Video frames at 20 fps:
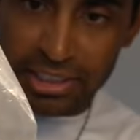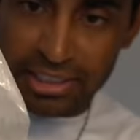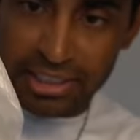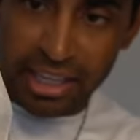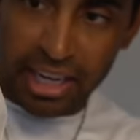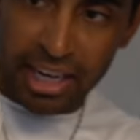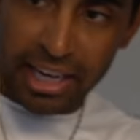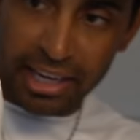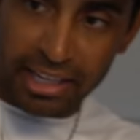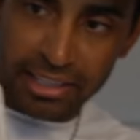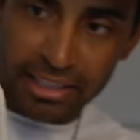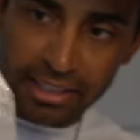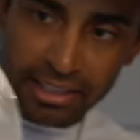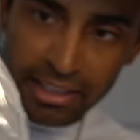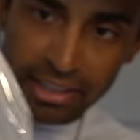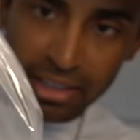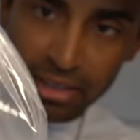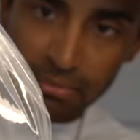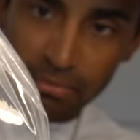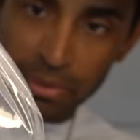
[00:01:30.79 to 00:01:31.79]
side?
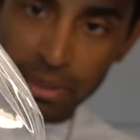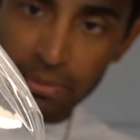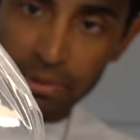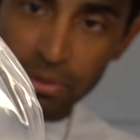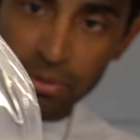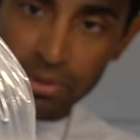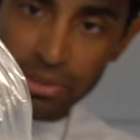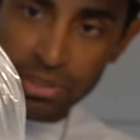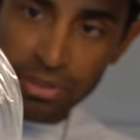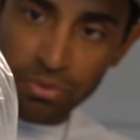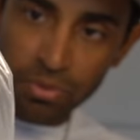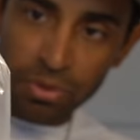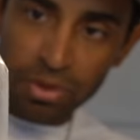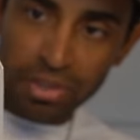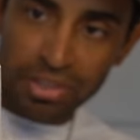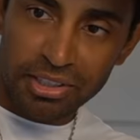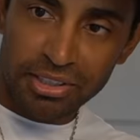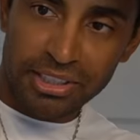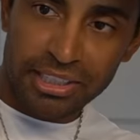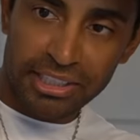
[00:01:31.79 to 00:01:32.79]
Maybe it was in
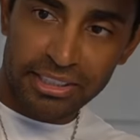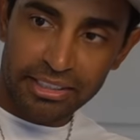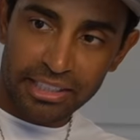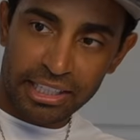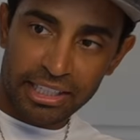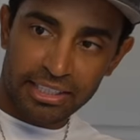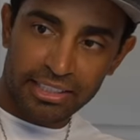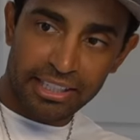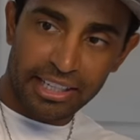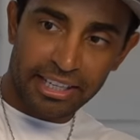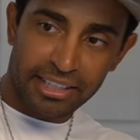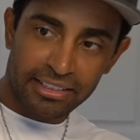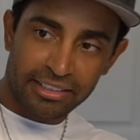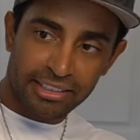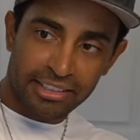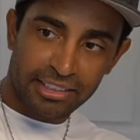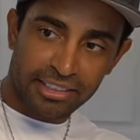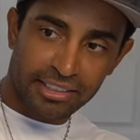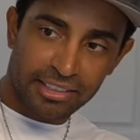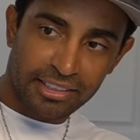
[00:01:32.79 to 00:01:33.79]
water. Look, it's like a
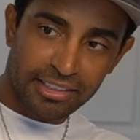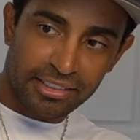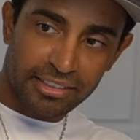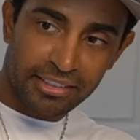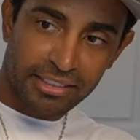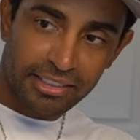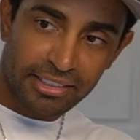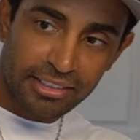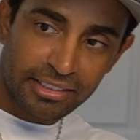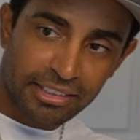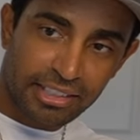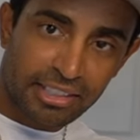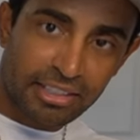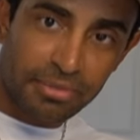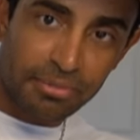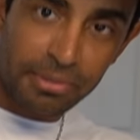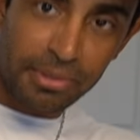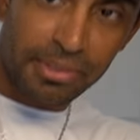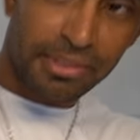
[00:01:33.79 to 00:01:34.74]
dangly uh, catch 'em